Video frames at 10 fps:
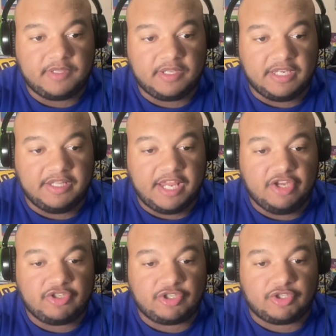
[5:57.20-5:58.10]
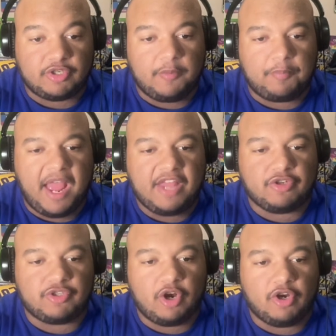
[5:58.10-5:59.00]
they had
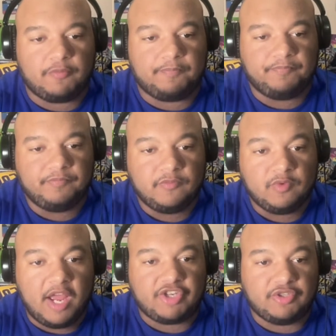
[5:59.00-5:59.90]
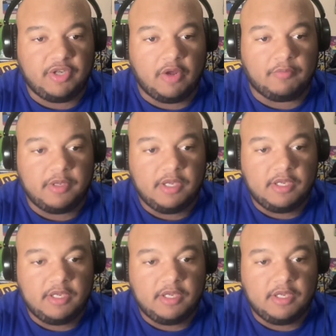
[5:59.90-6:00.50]
their starter. Actually, no.